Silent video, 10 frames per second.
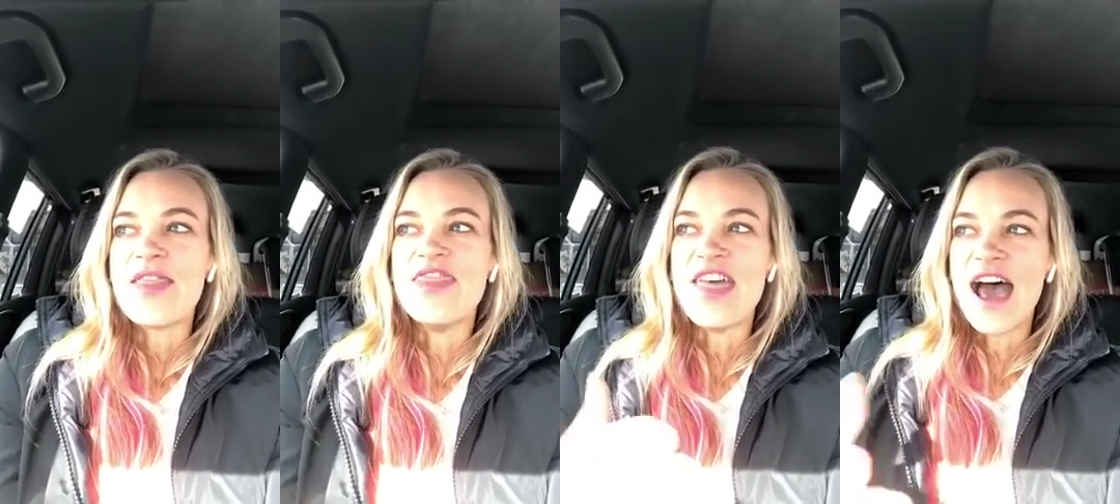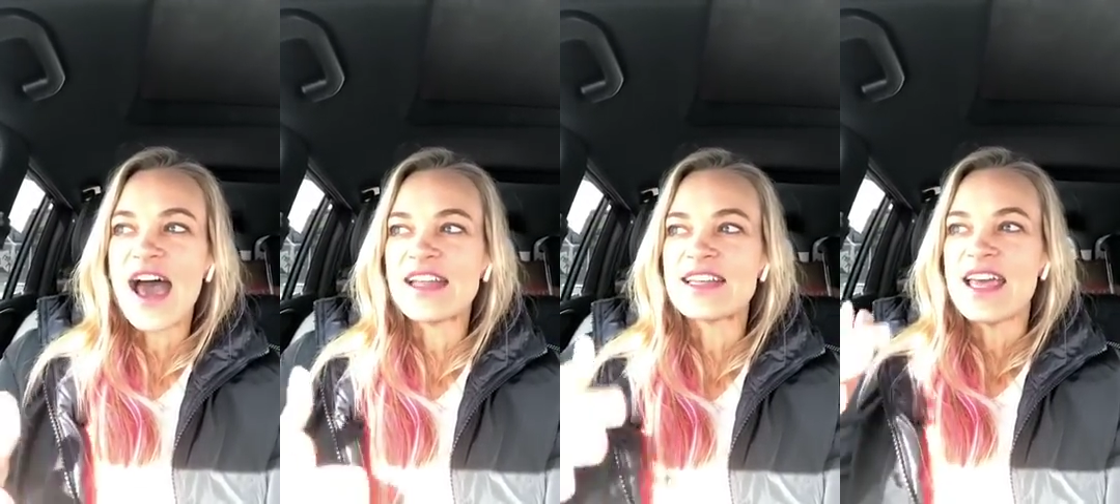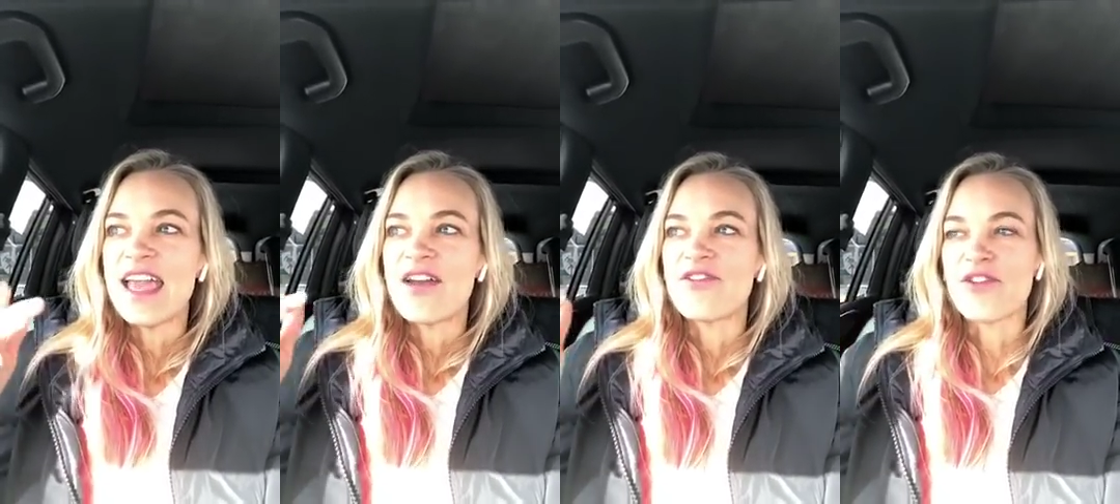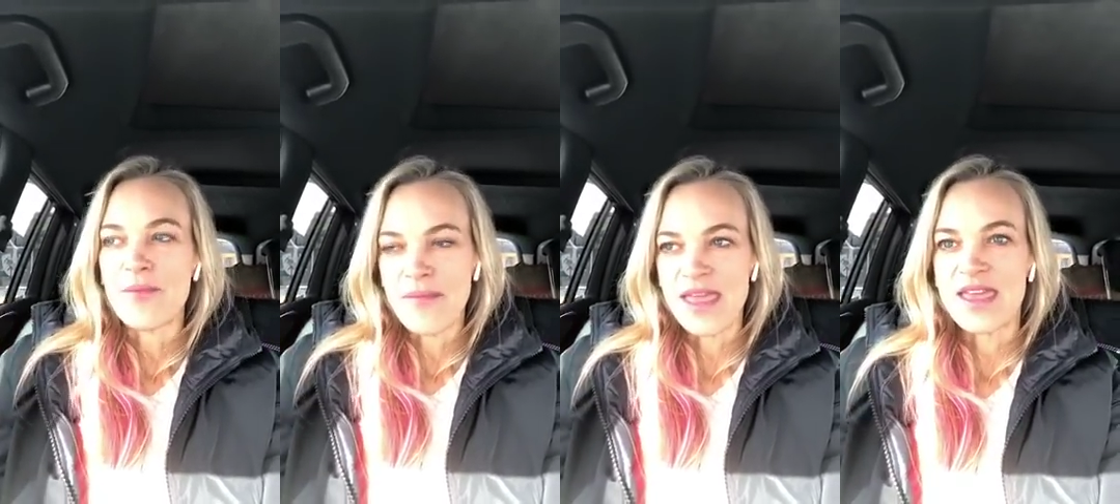That
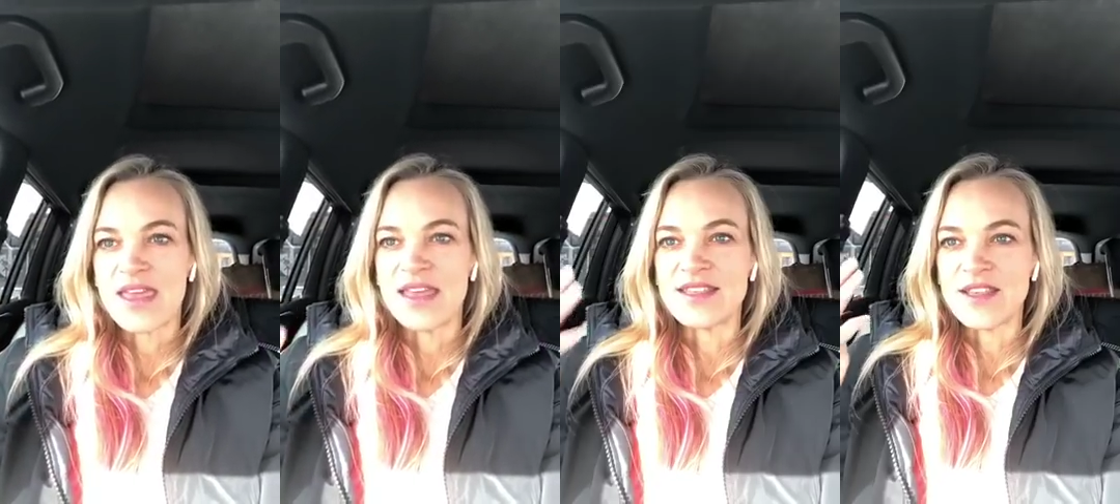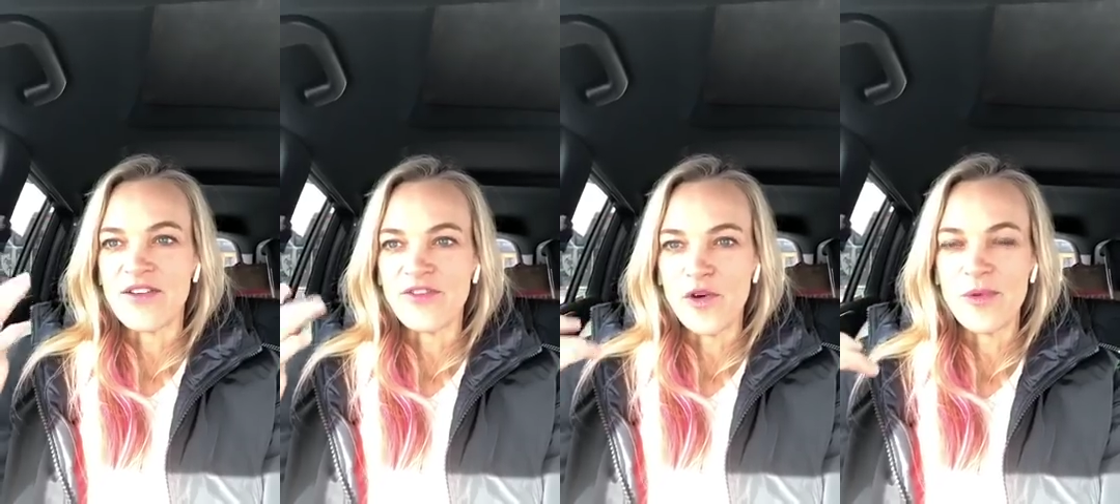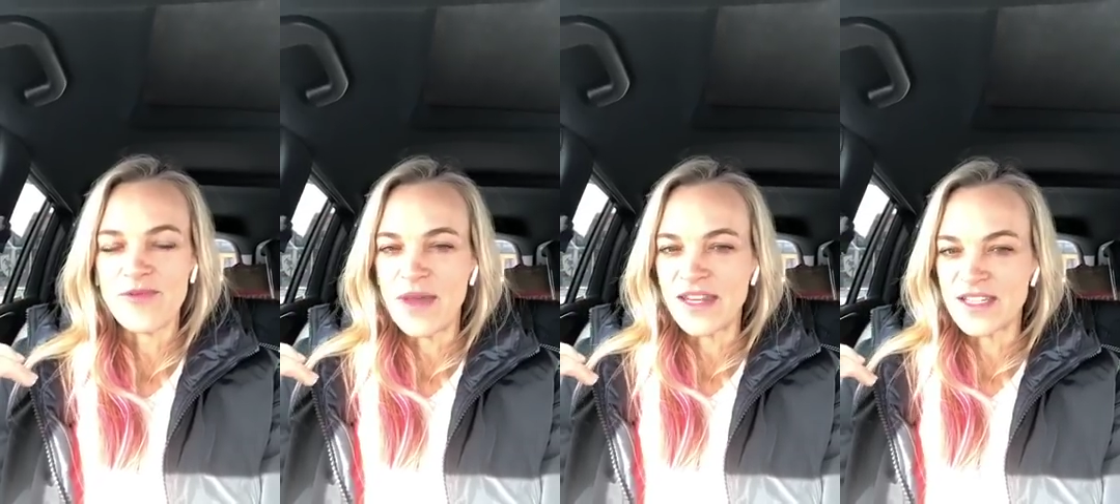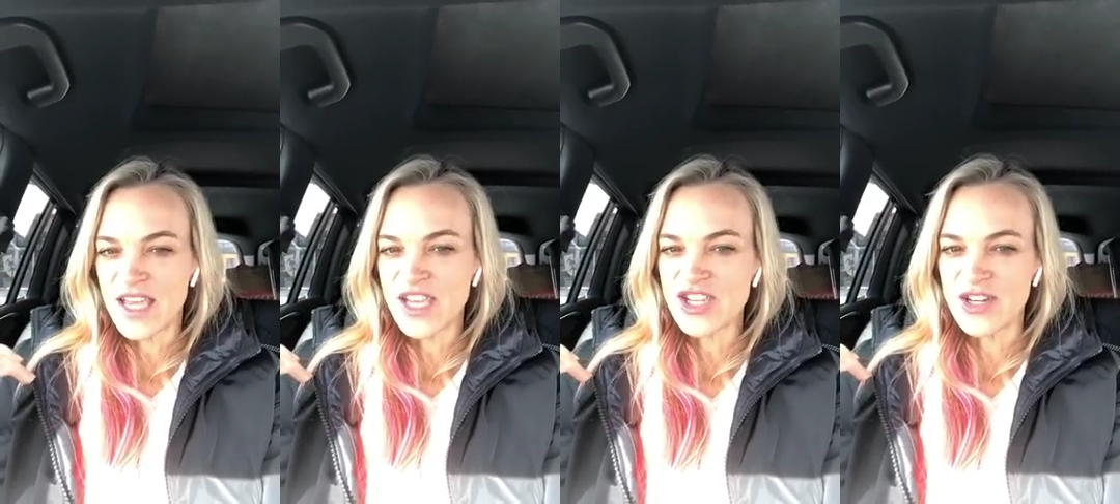for me is a form of
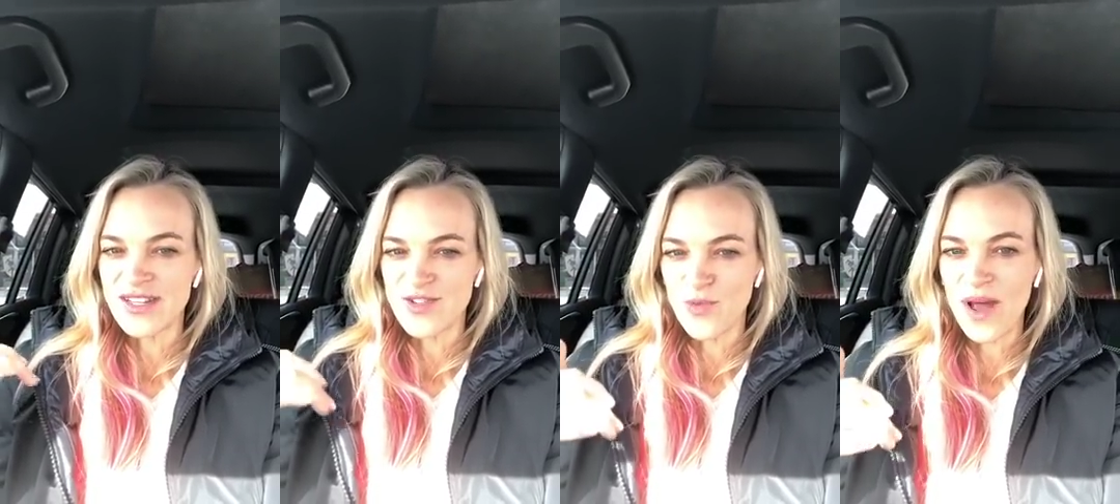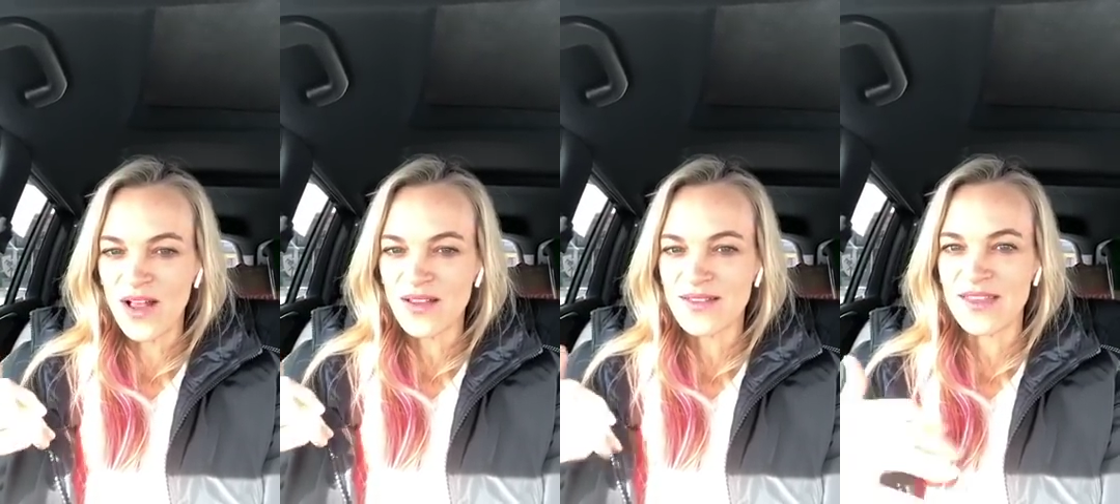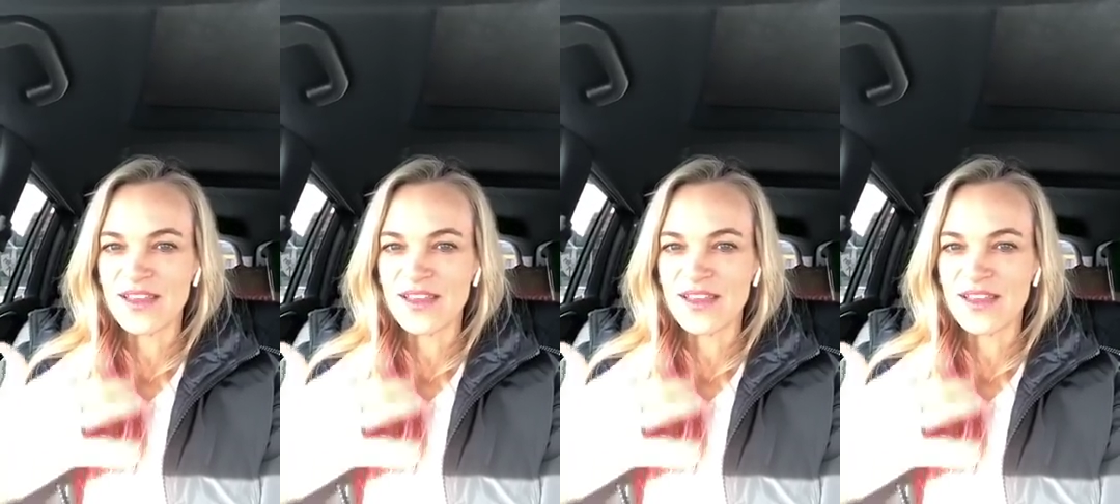meditation as well.